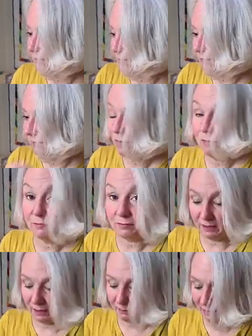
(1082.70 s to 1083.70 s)
yeah, so
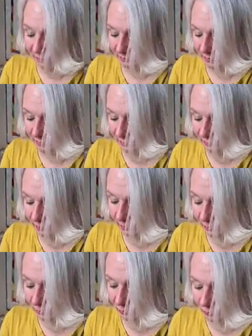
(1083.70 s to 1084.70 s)
hopefully I'll be able to get this
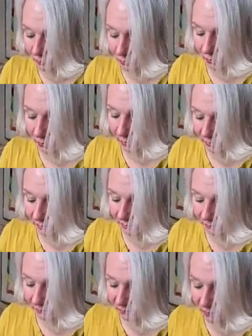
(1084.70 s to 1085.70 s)
coat to a point where I
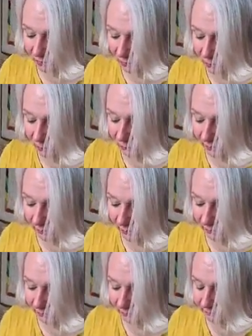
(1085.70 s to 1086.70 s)
can start quilting
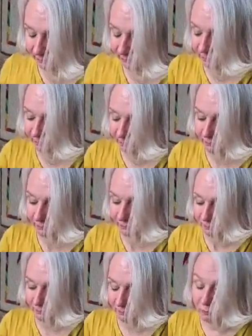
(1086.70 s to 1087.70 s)
it.
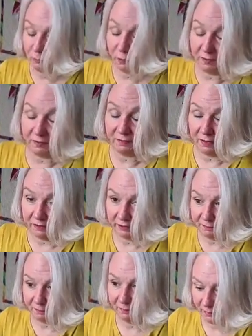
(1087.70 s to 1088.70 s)
Or this side,
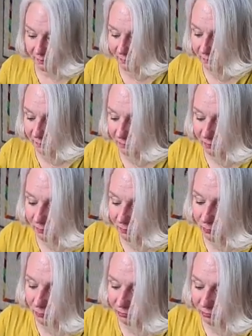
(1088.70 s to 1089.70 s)
this
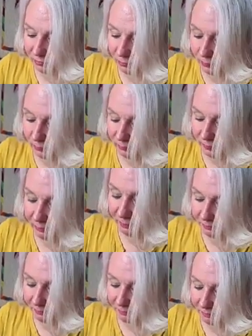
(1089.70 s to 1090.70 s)
portion quilted.
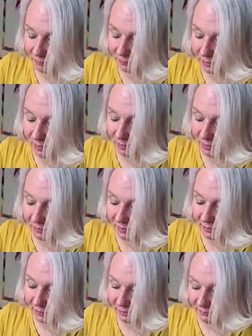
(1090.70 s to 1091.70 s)
And then
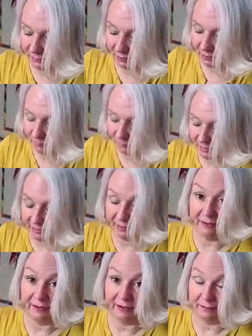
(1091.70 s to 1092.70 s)
I can start
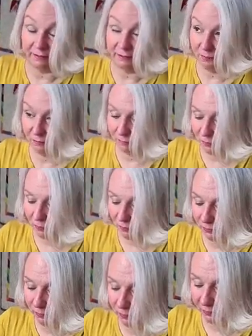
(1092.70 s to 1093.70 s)
making the hexagons
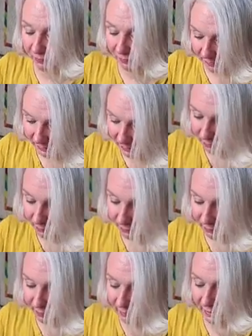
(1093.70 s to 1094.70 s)
for the
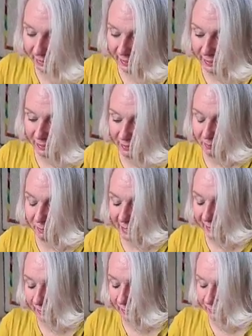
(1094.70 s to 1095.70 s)
sleeves and the
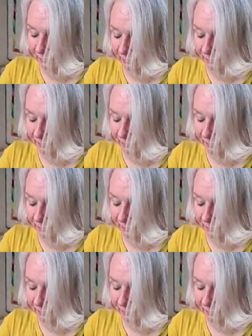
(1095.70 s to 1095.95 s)
back.